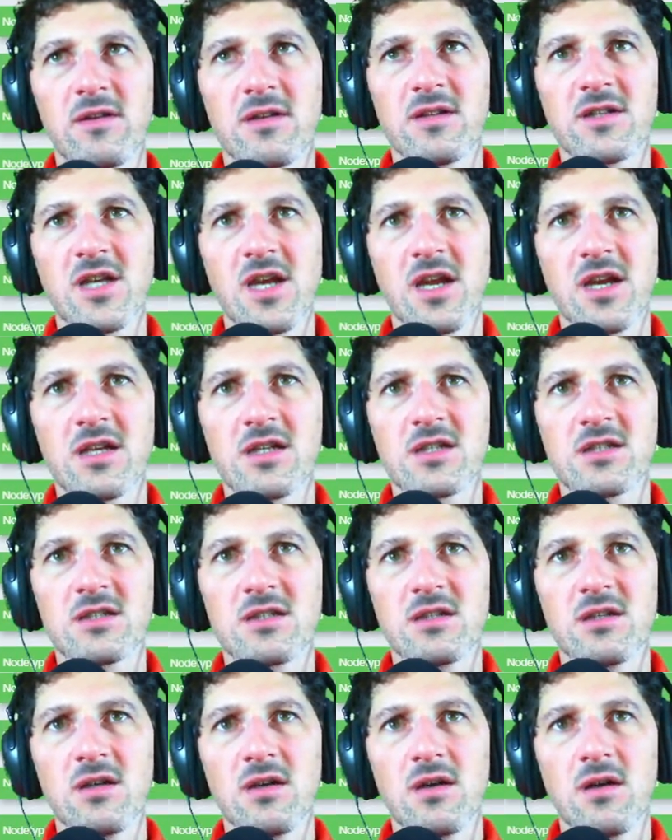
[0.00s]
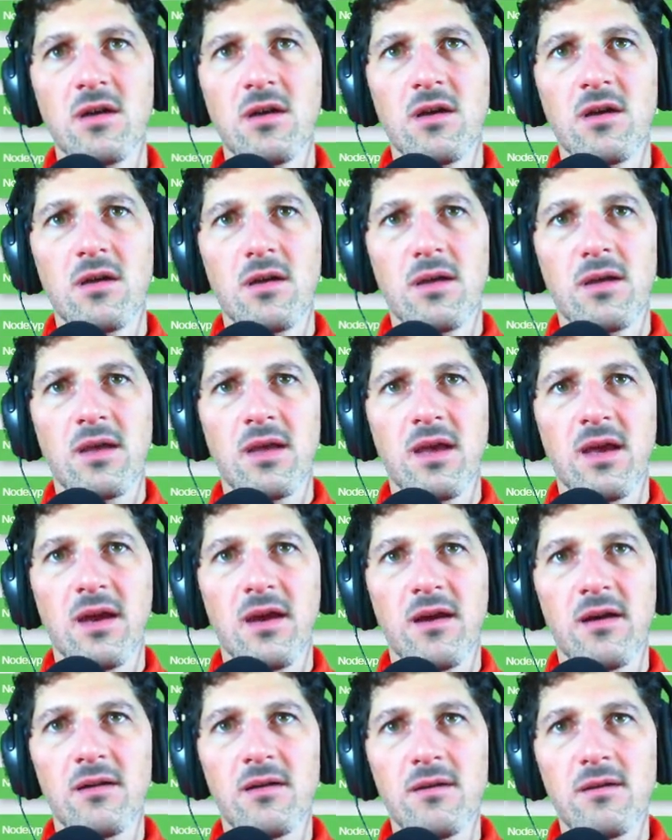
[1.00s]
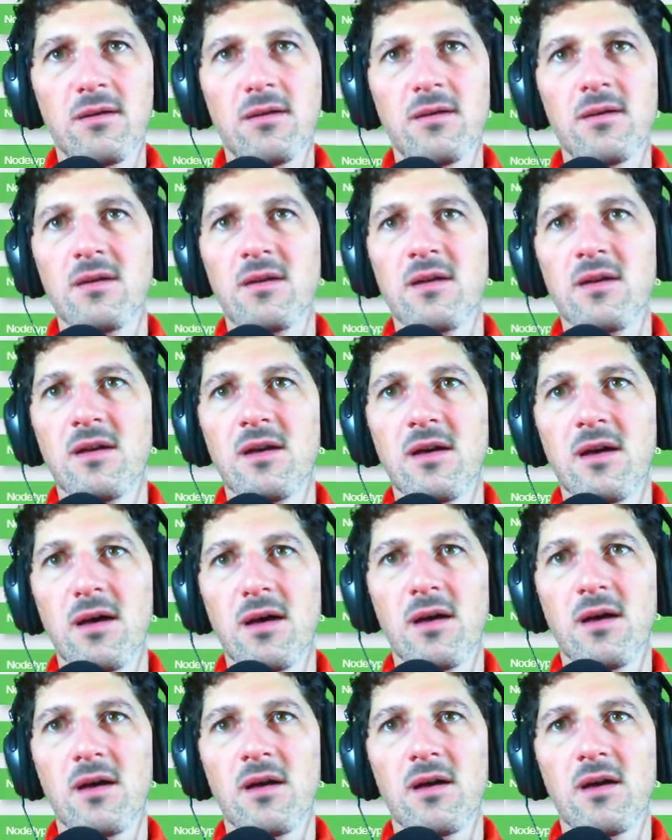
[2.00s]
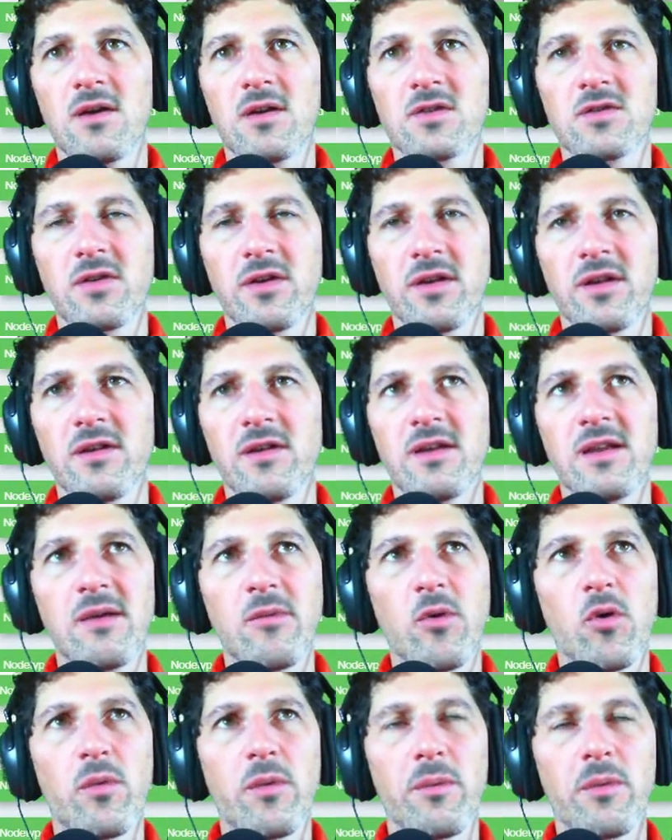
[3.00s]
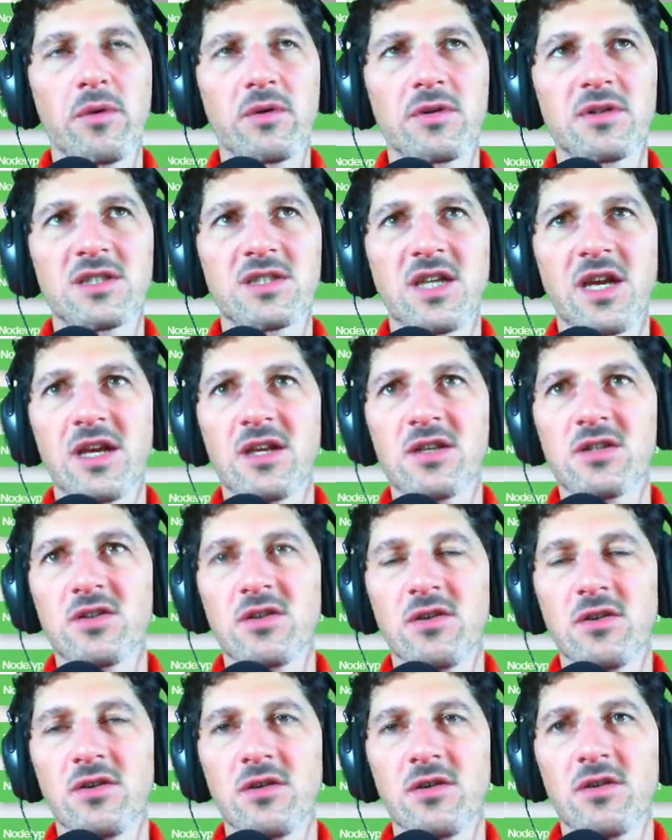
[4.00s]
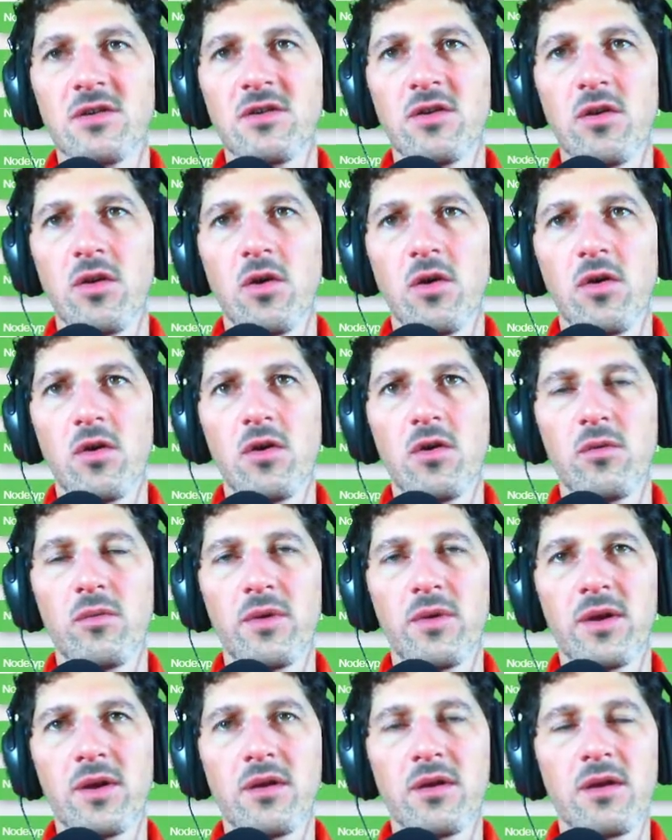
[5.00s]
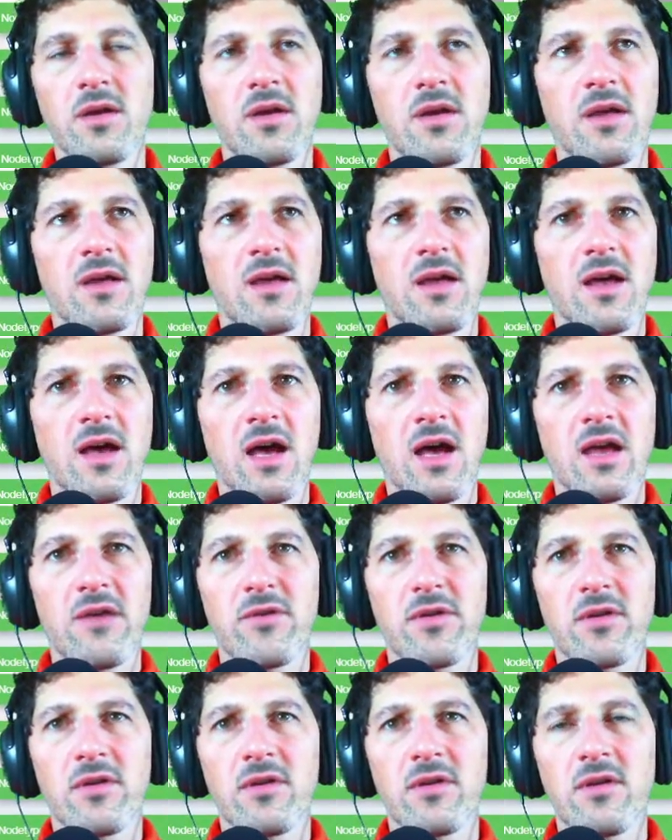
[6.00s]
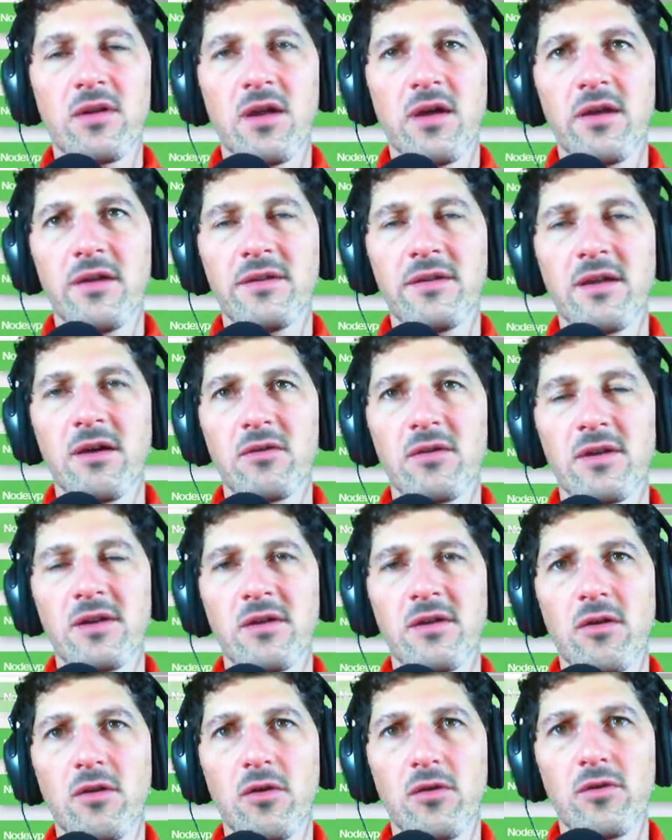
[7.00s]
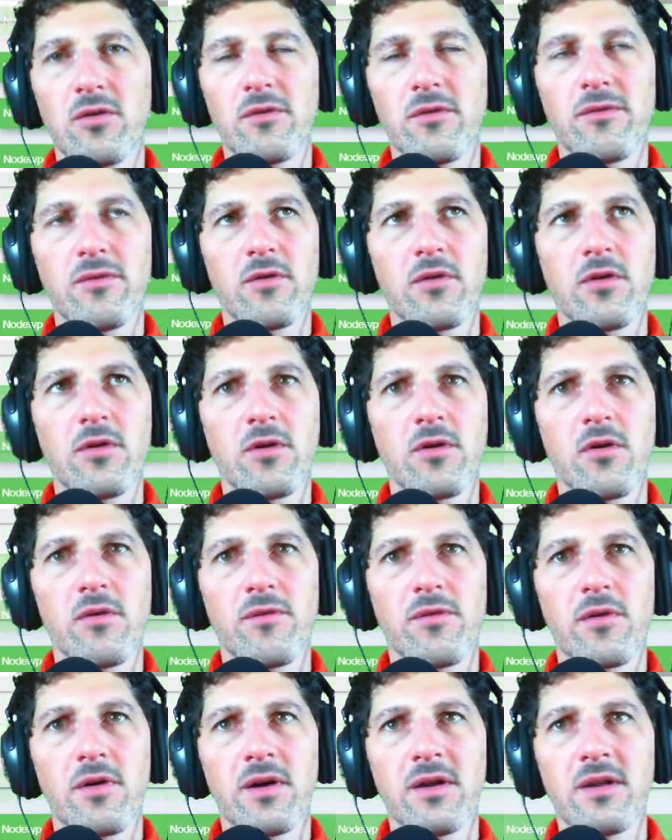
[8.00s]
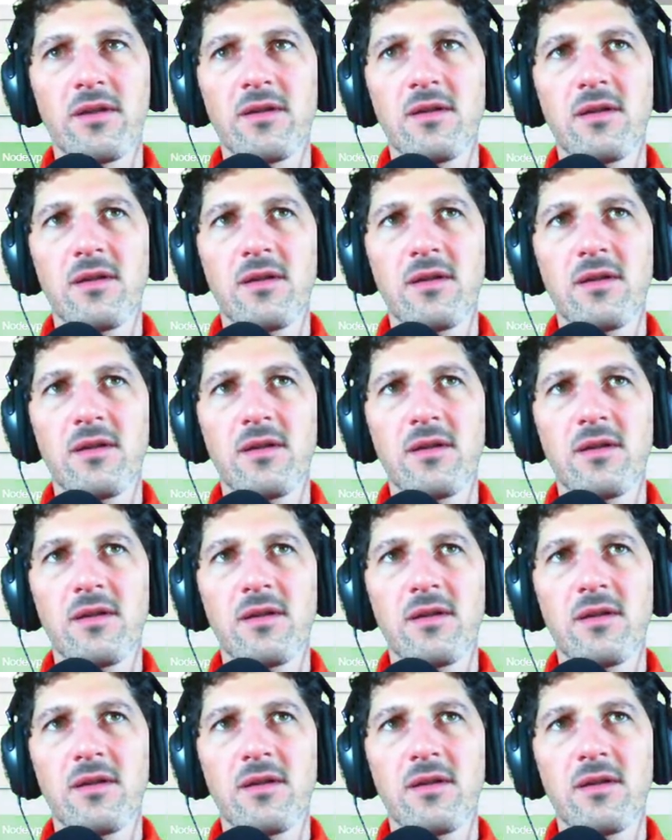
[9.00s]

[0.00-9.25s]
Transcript: change here. So in the demo, we won't change the logo. I haven't downloaded a logo for it.